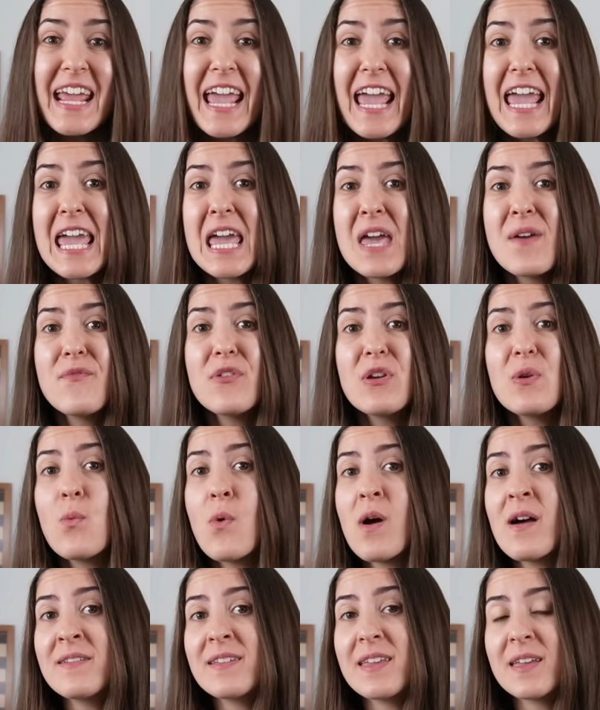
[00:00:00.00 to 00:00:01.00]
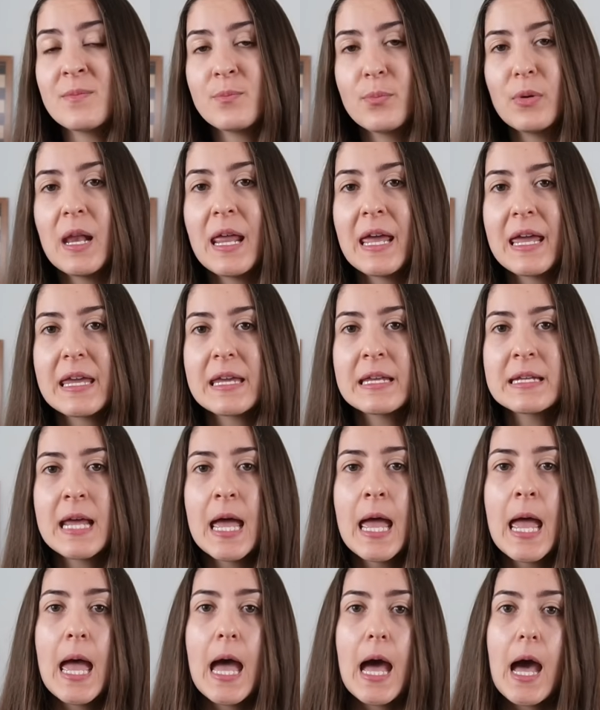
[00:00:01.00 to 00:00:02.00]
everyone can play it
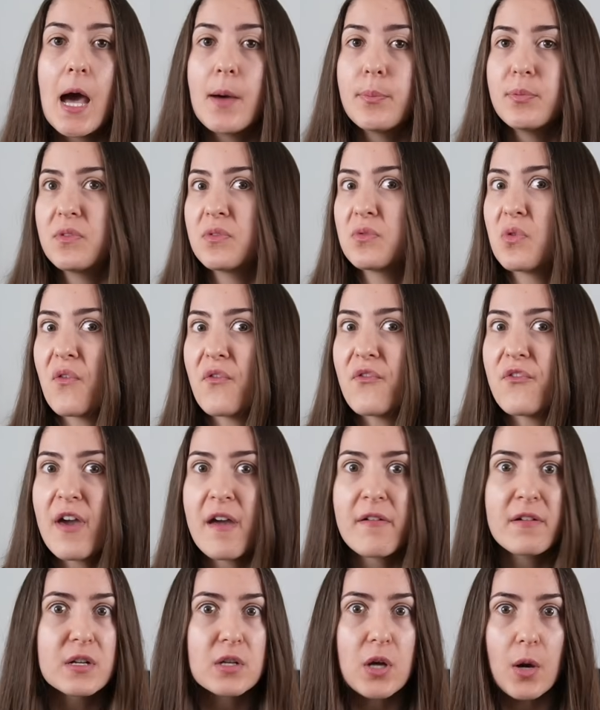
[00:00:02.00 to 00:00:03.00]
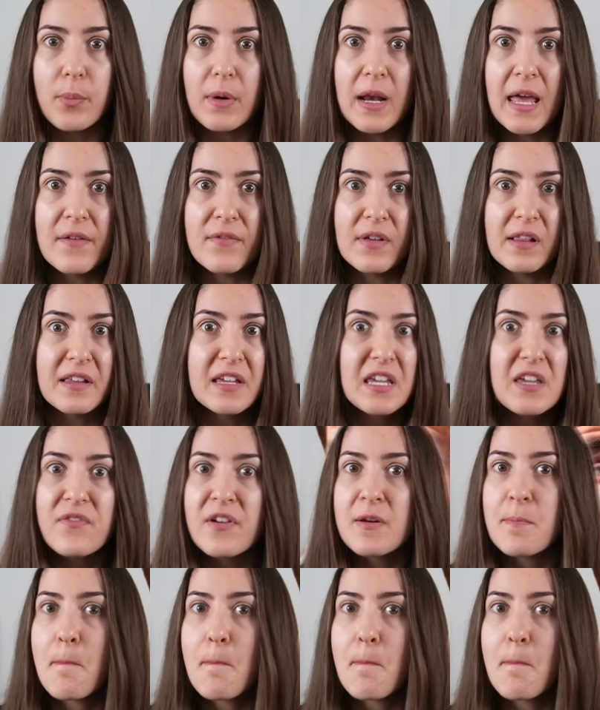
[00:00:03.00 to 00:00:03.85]
up to the very top level. Even